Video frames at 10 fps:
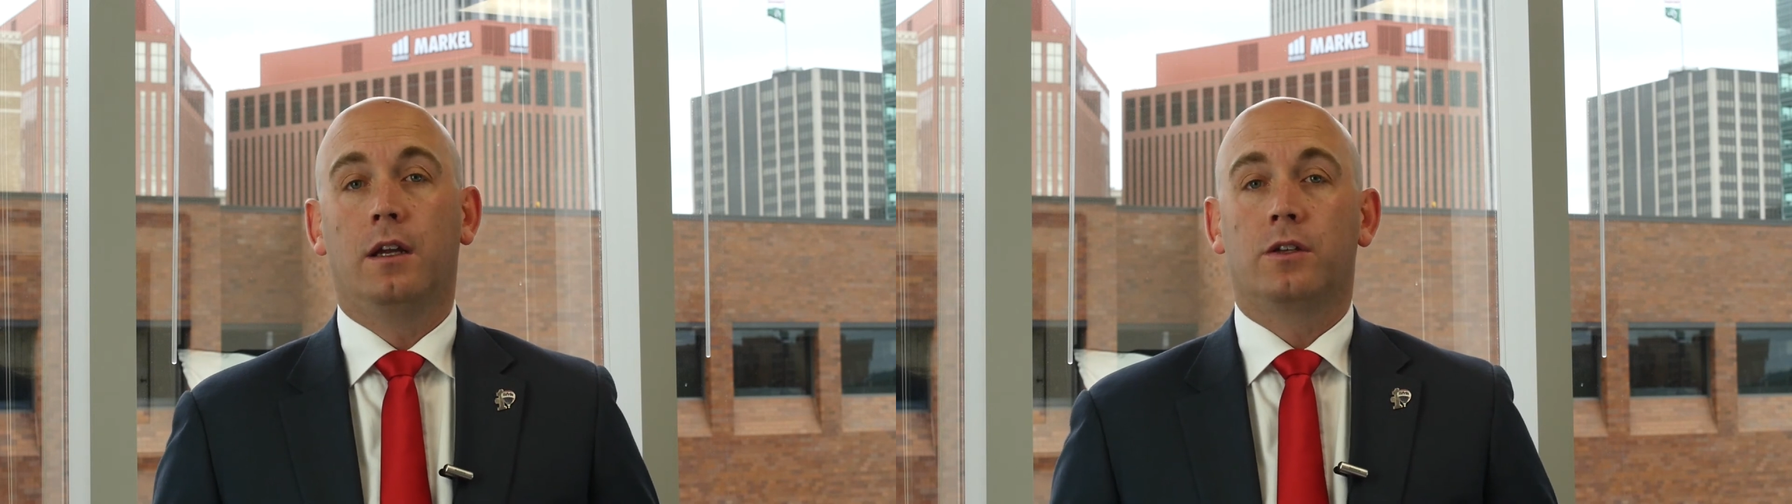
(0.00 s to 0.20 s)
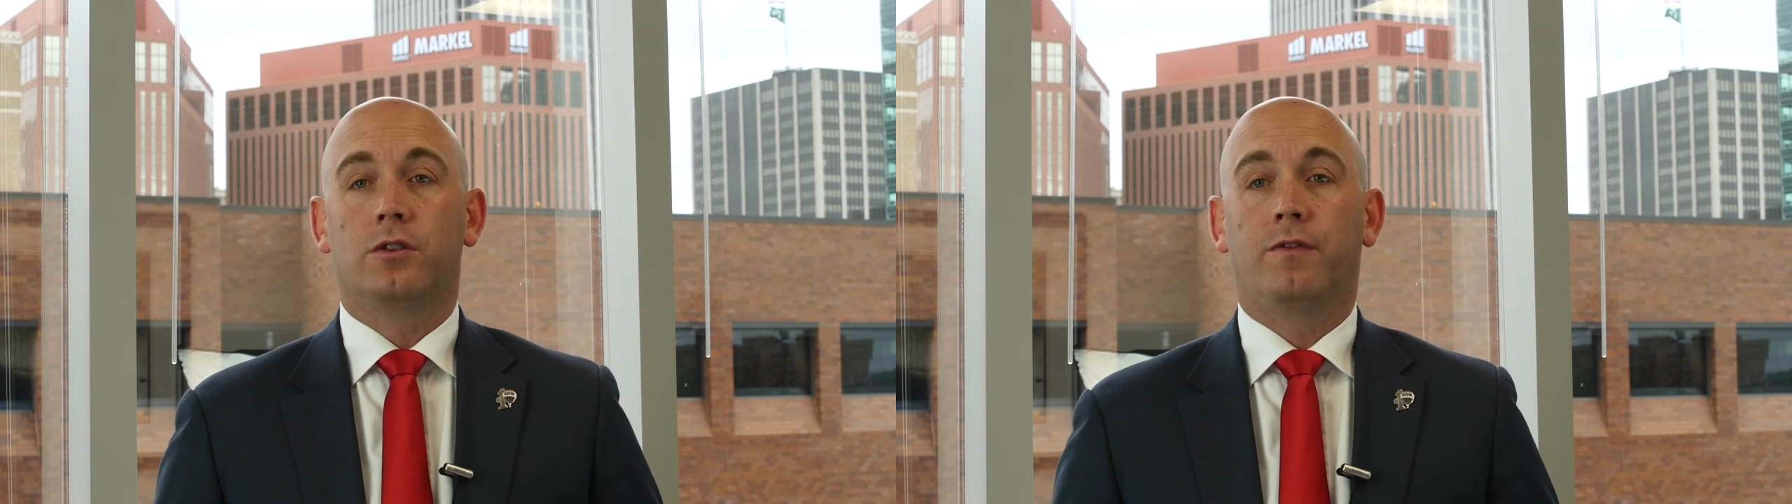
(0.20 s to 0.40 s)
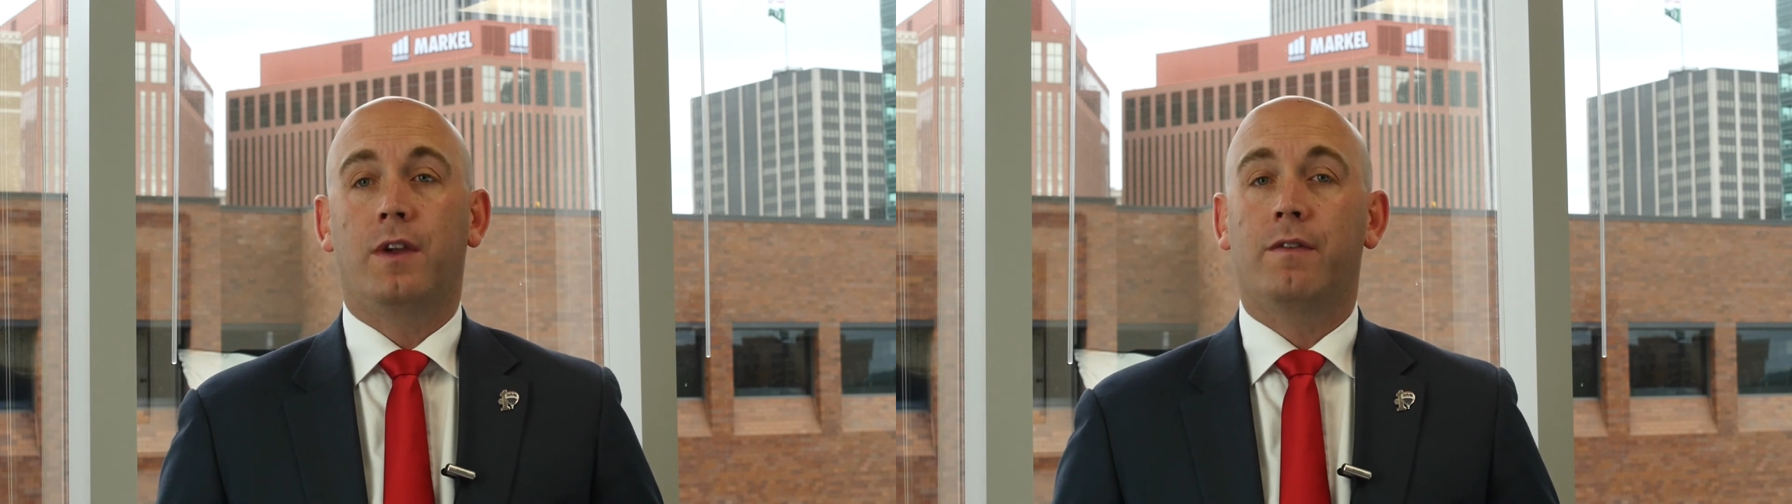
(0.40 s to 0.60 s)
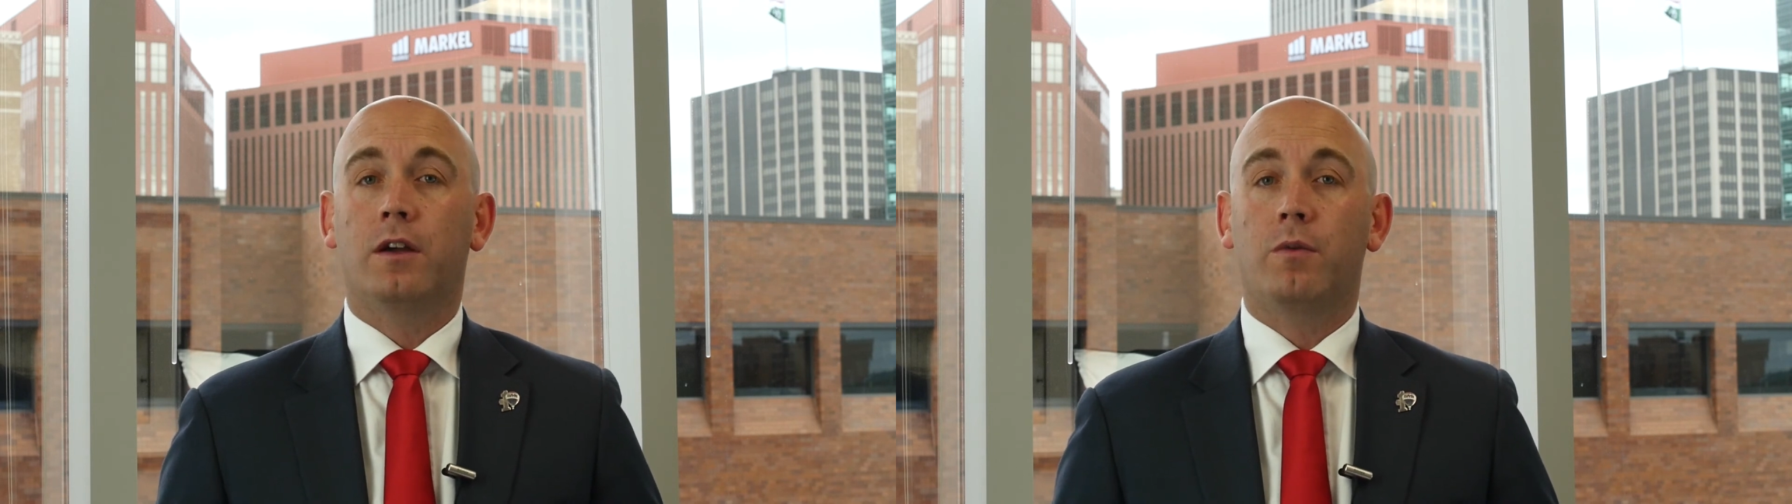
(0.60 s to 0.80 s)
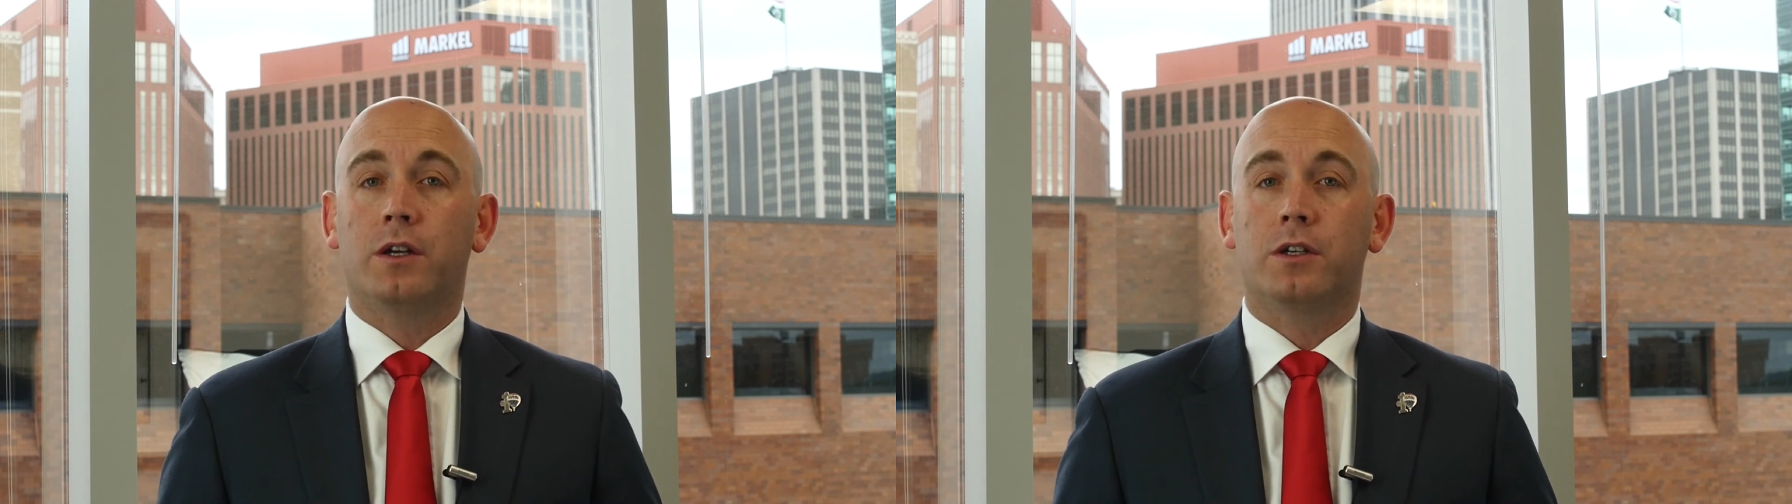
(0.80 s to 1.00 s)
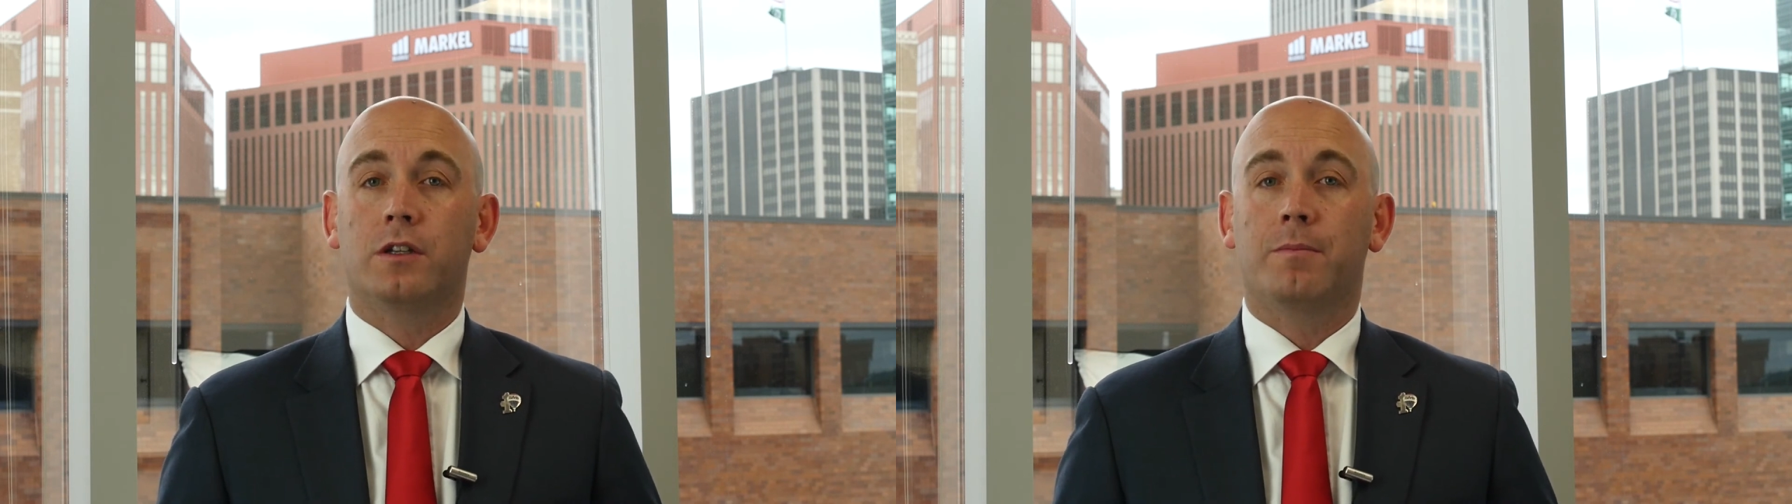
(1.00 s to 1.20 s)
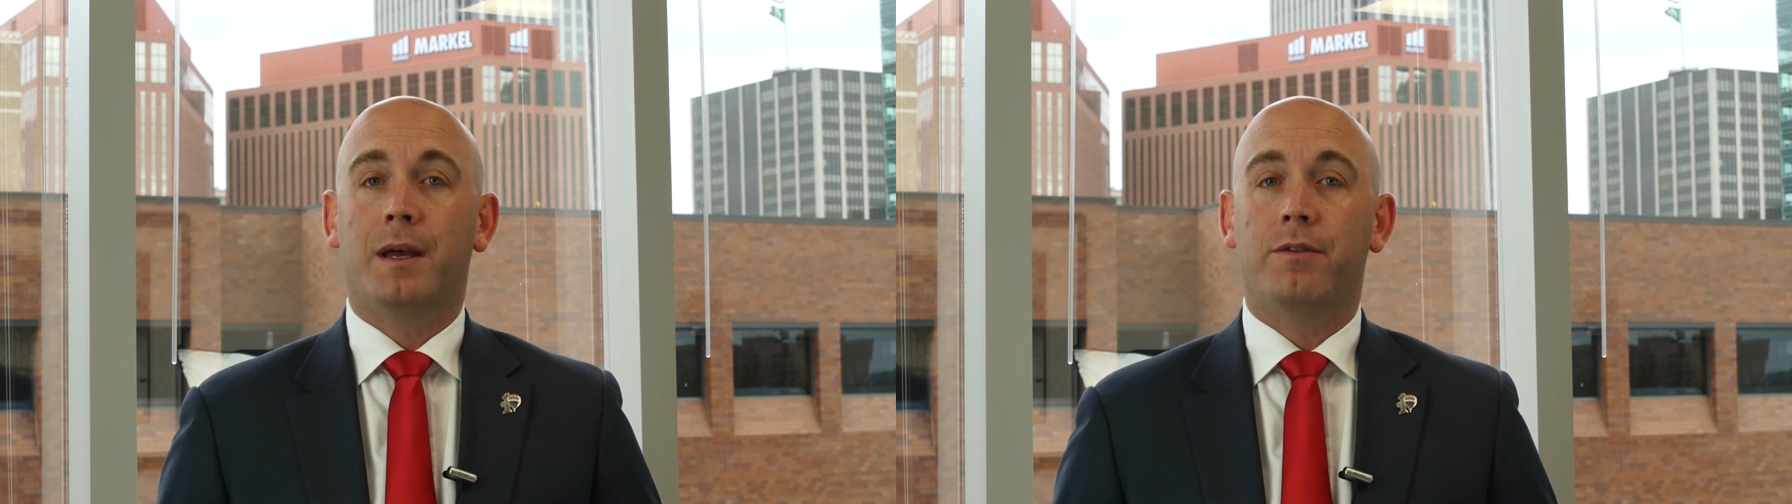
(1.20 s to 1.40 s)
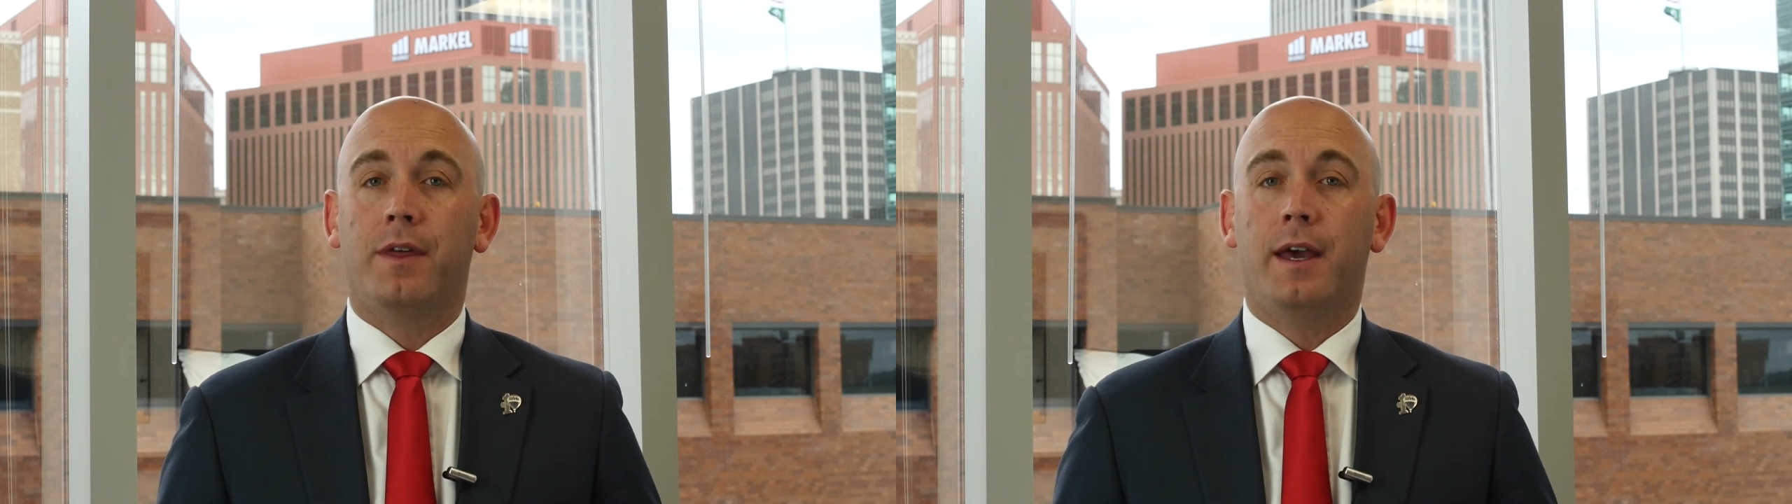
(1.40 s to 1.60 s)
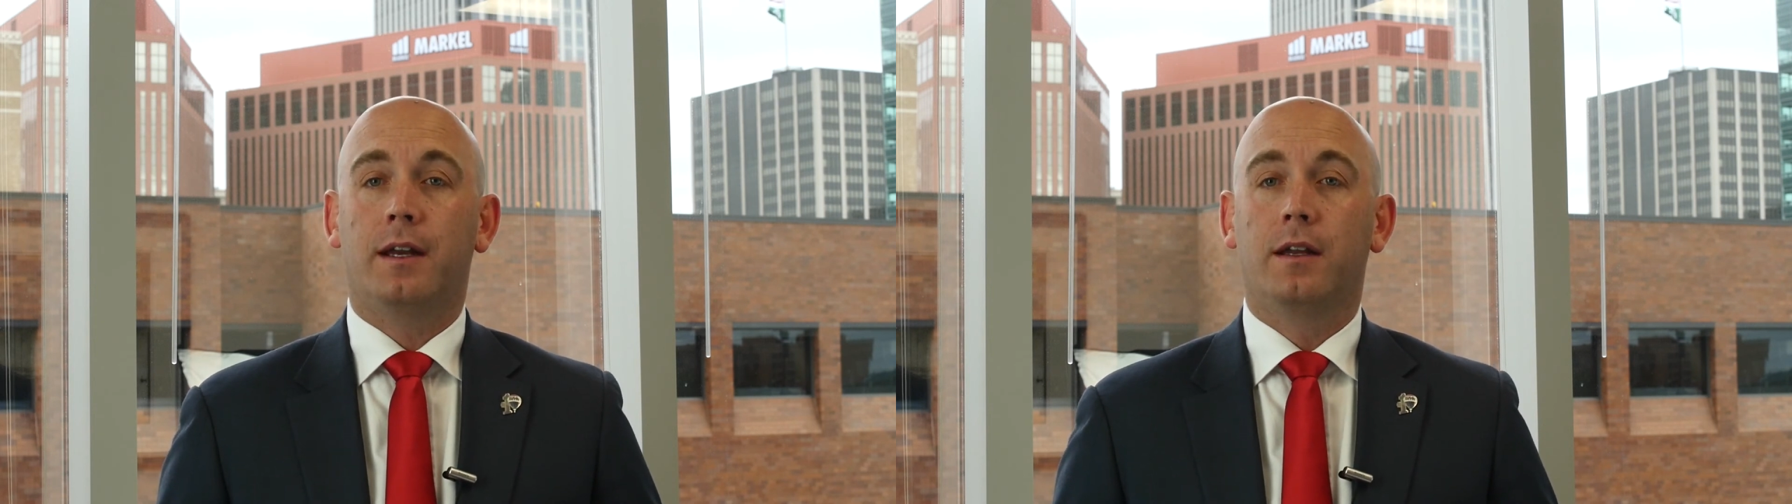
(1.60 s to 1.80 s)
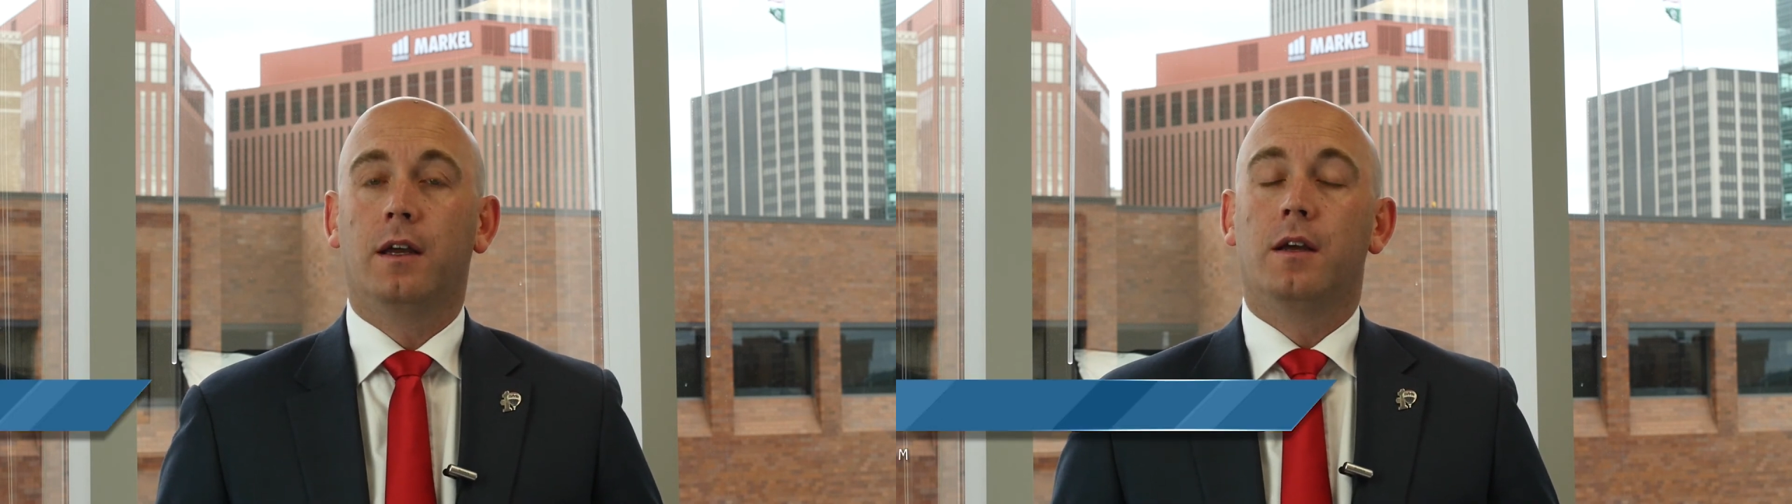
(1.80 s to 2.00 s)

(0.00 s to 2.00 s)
So if you have any questions about that,